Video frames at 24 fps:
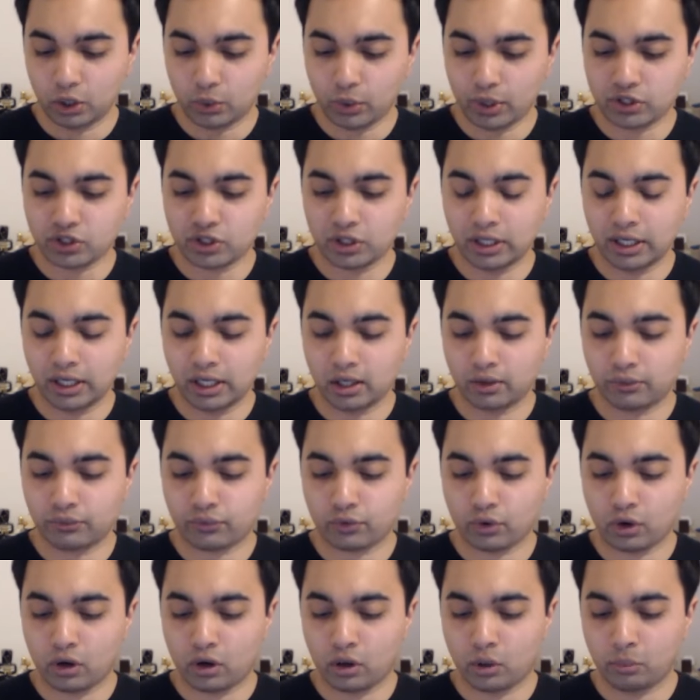A question here
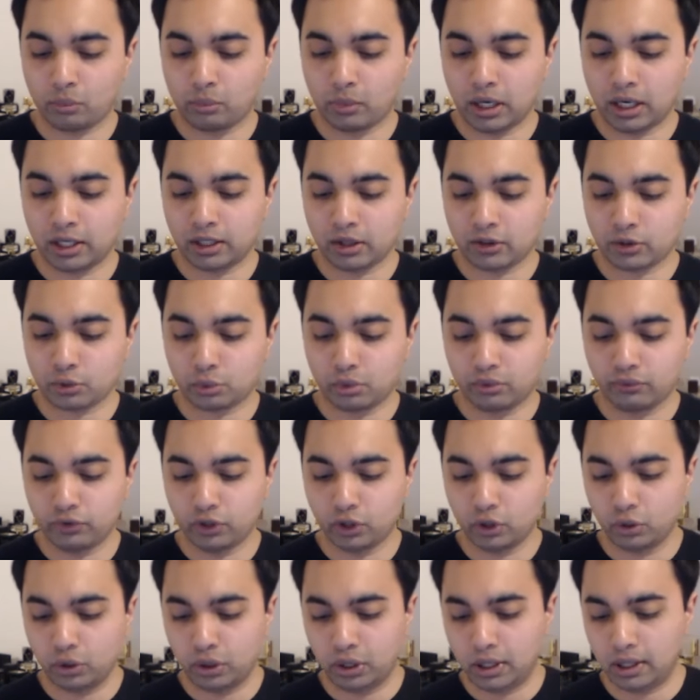from another
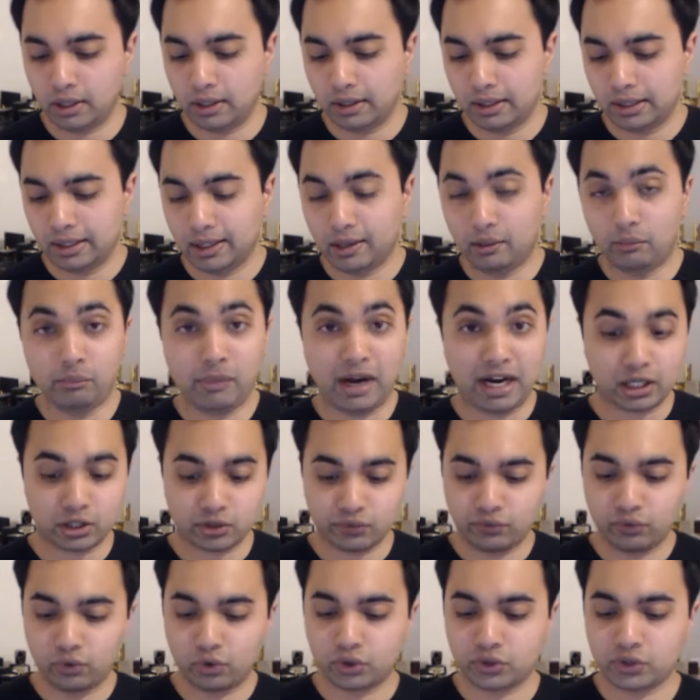reviewer,
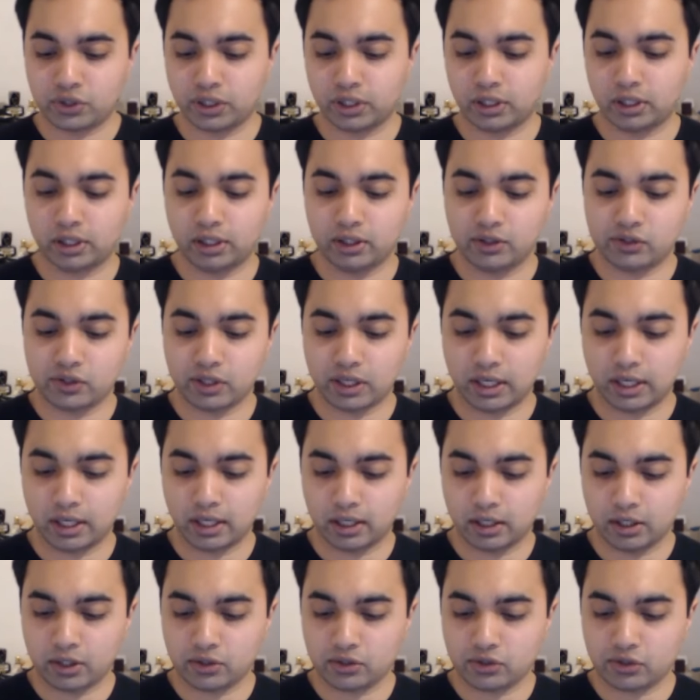Max 40. He
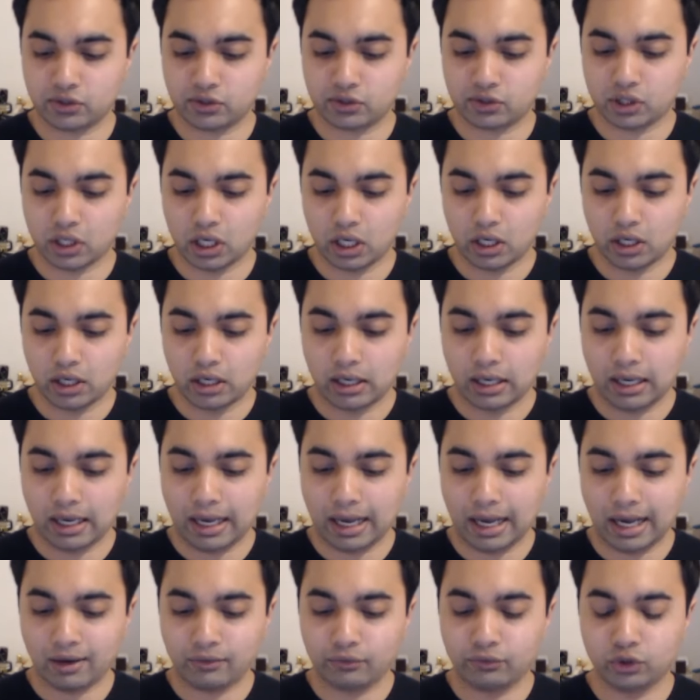says,
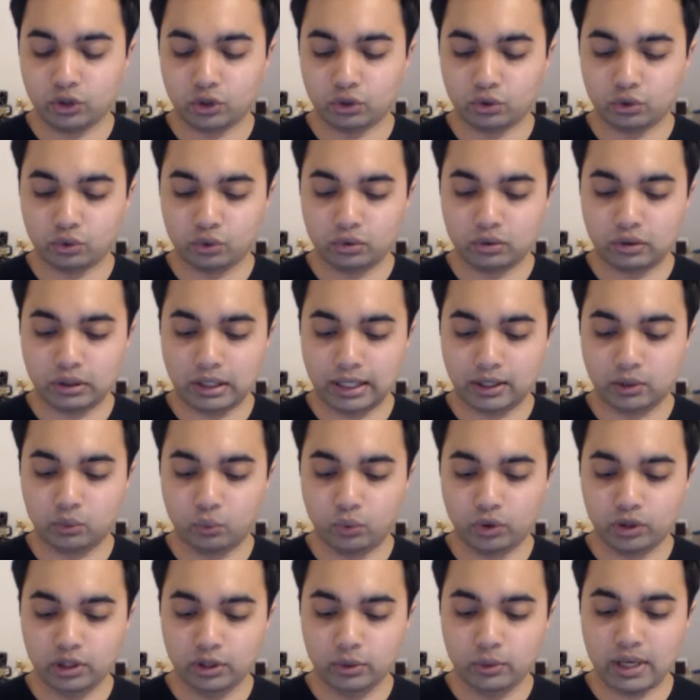"Have you
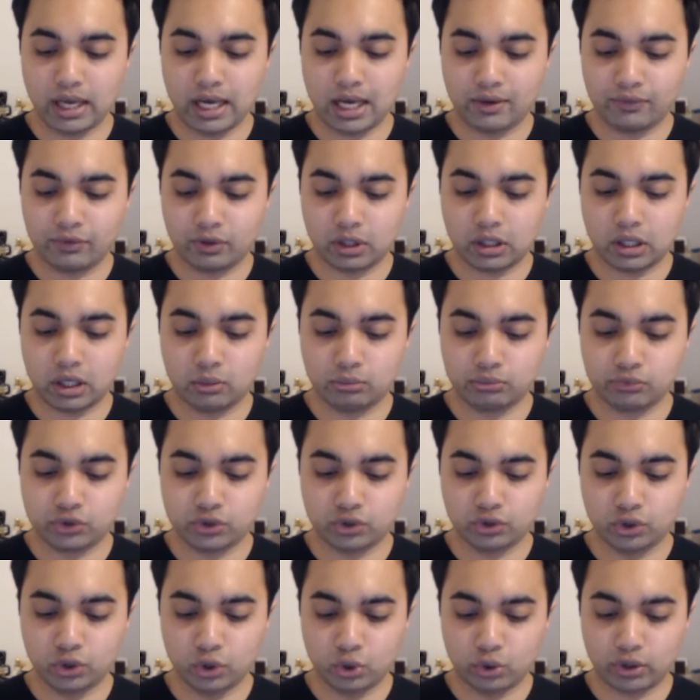and will you ever come
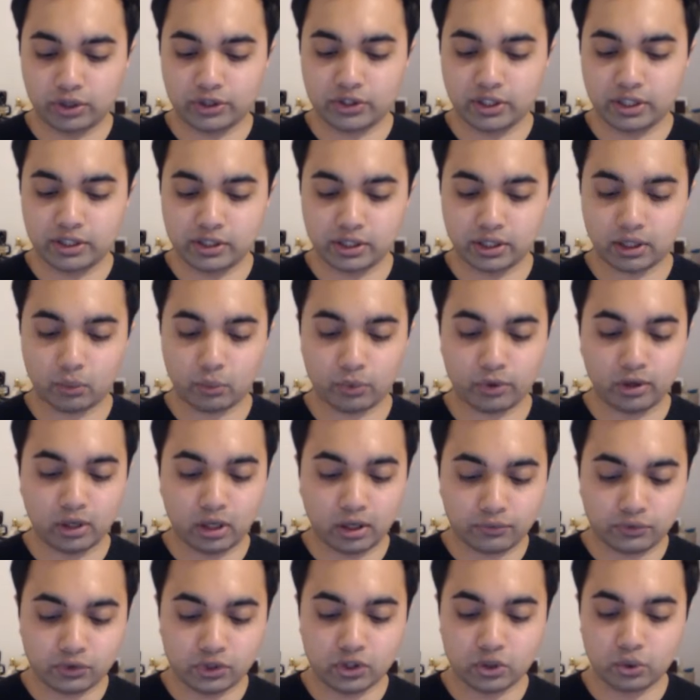to New York City? I would
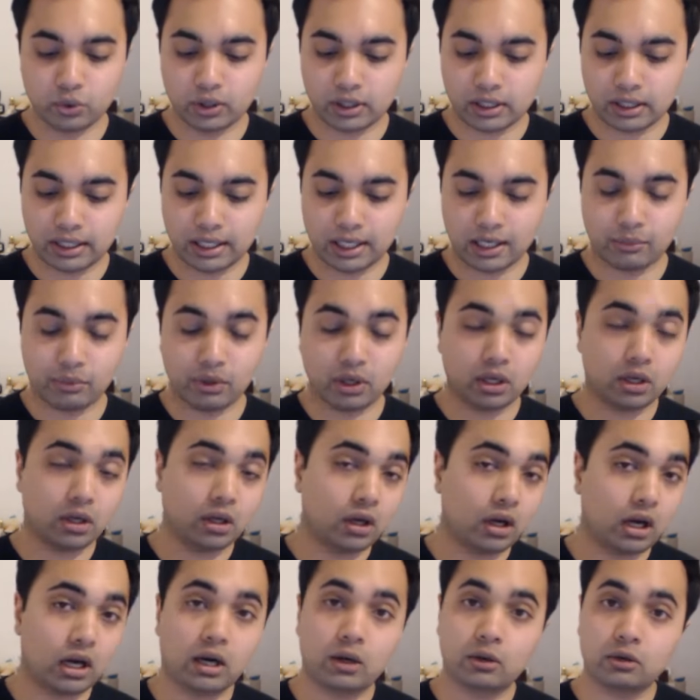love to do a collab."
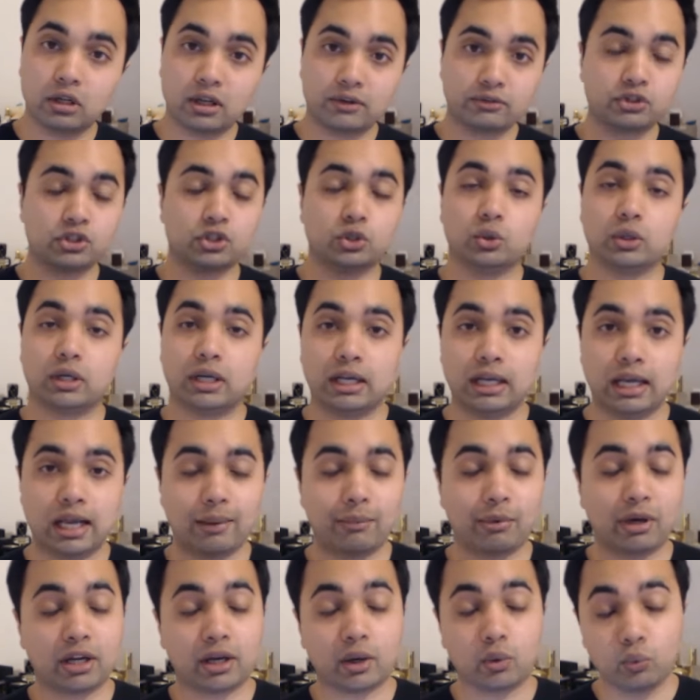I would love to do a
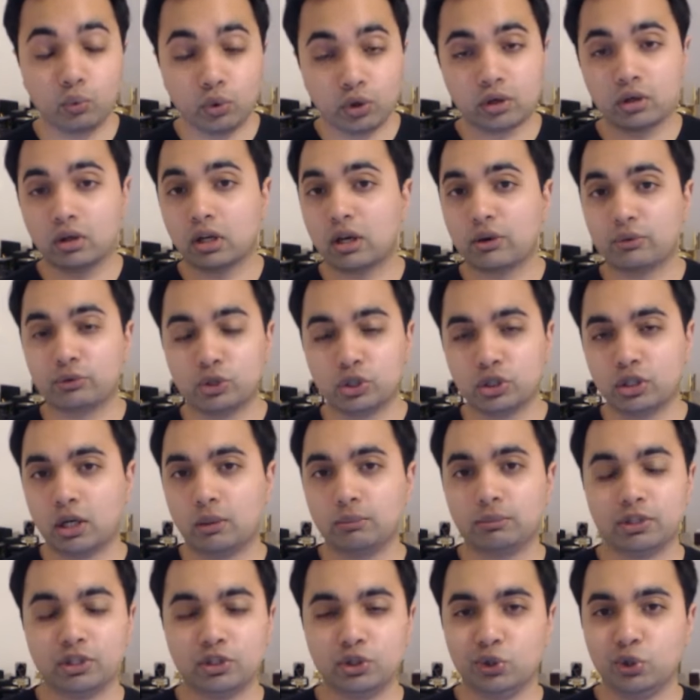collab, and I would love to
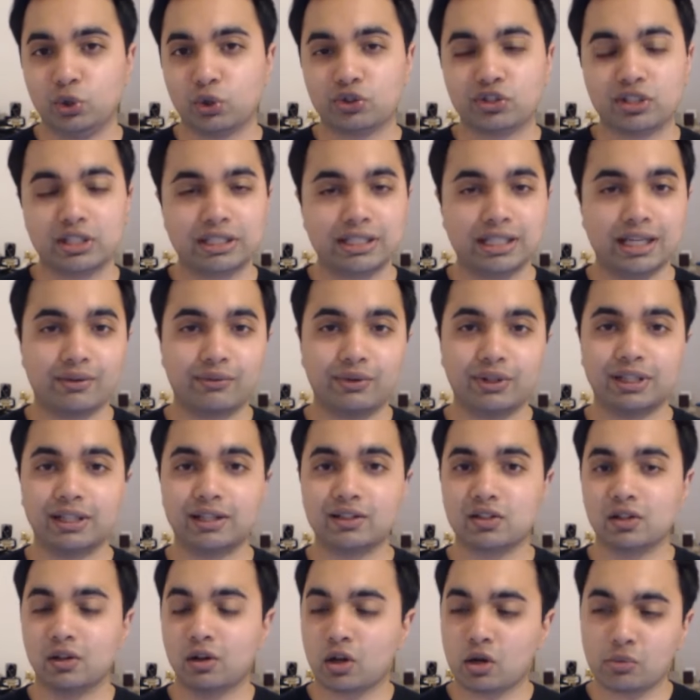come to New York City. I think
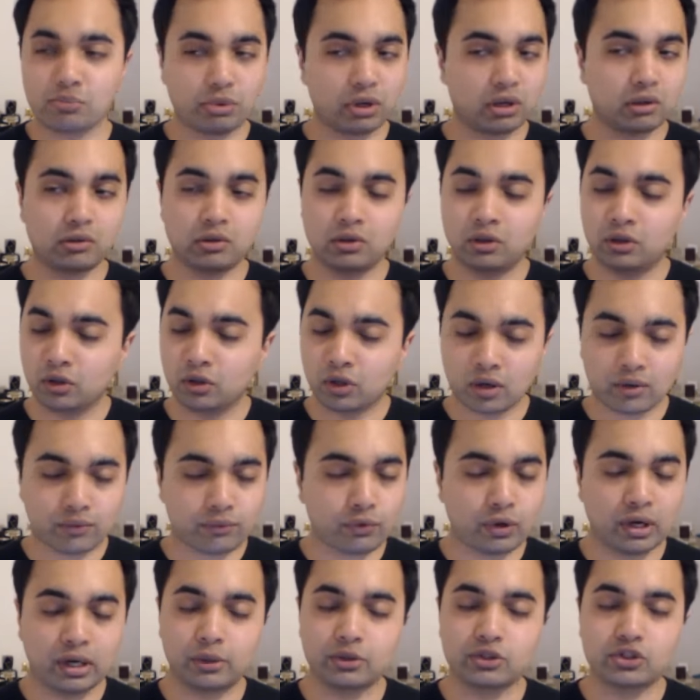there's a lot
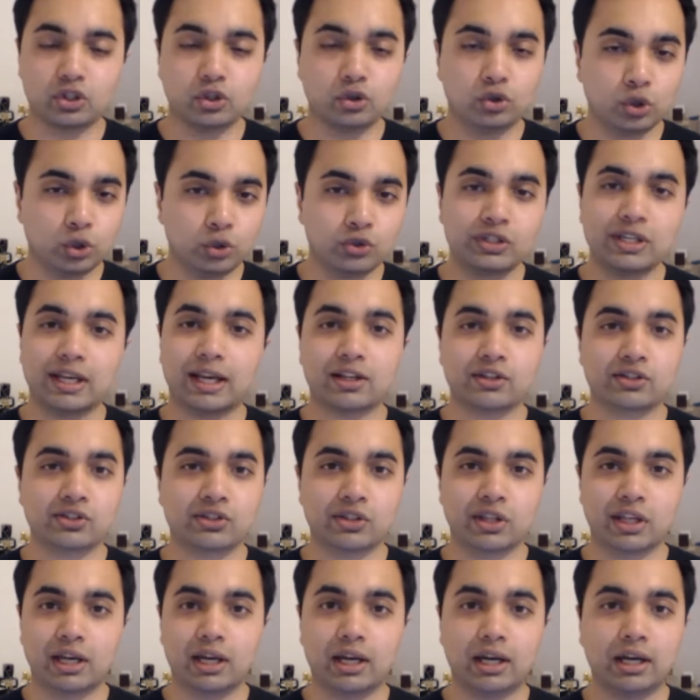of fragrance
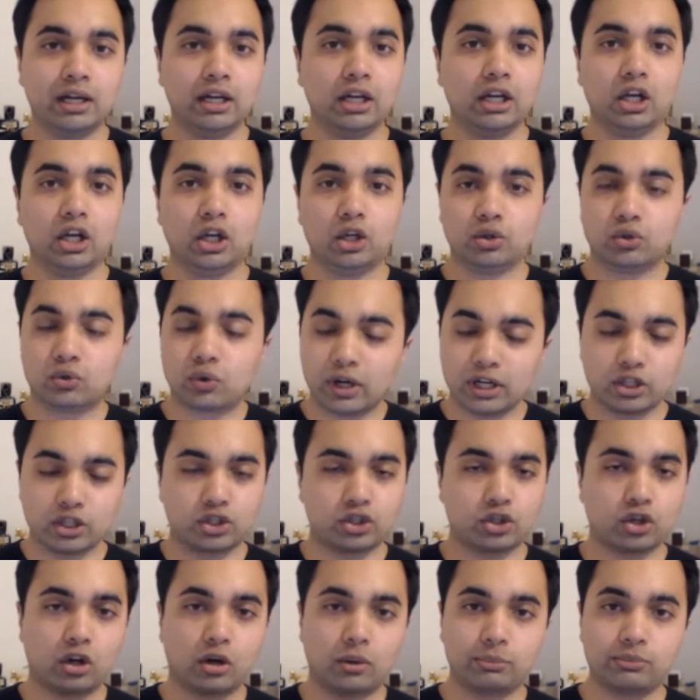enthusiasts there, great
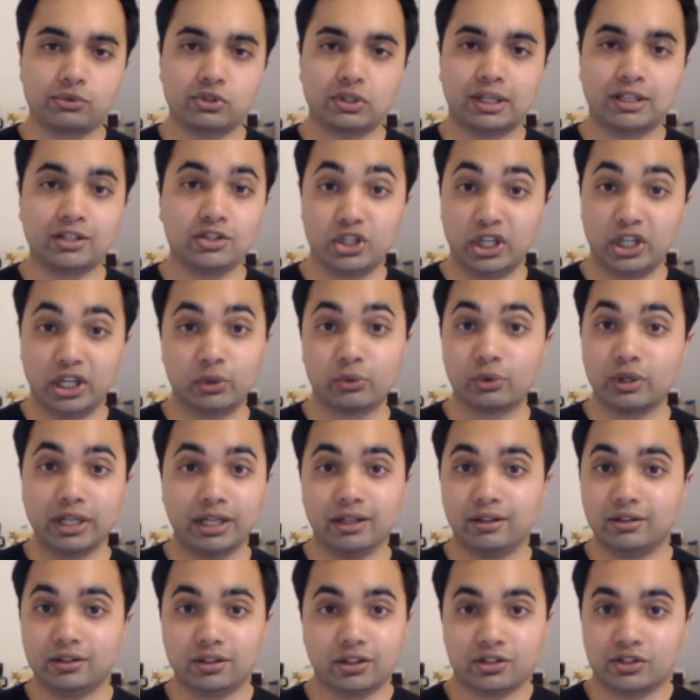shops, and
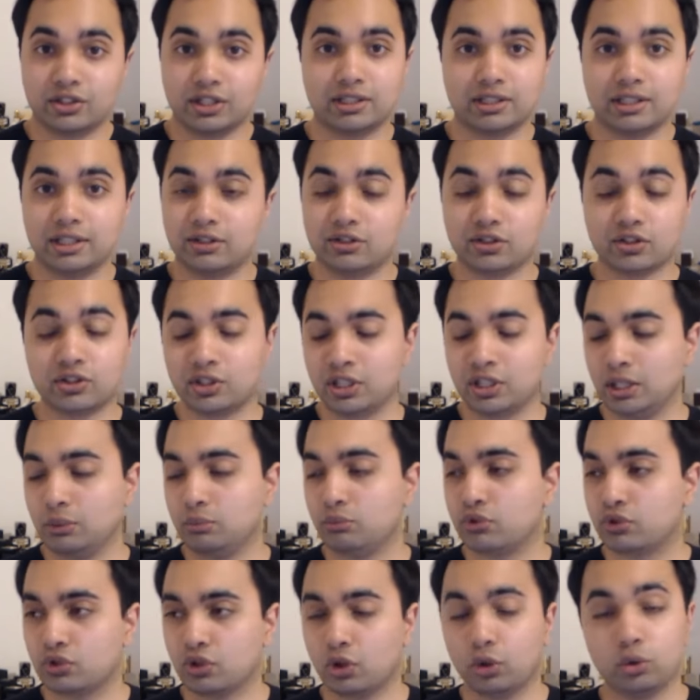generally the city just
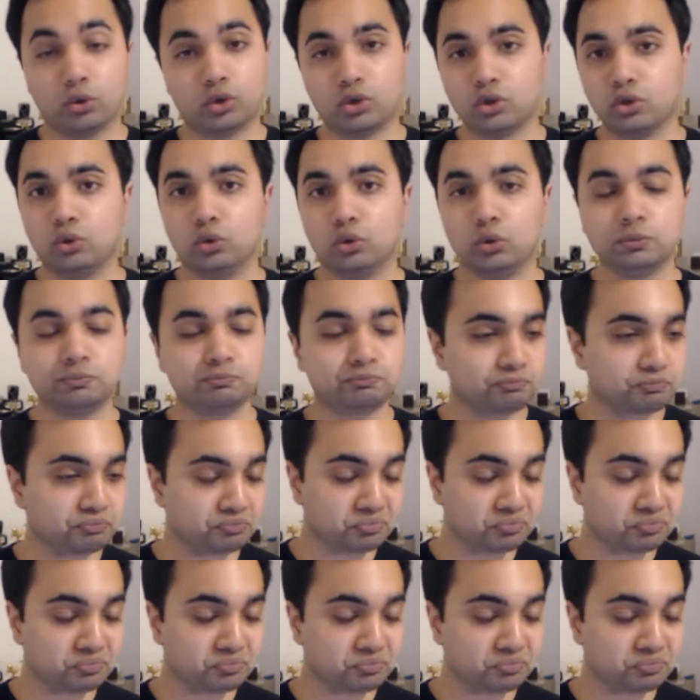seems so cool.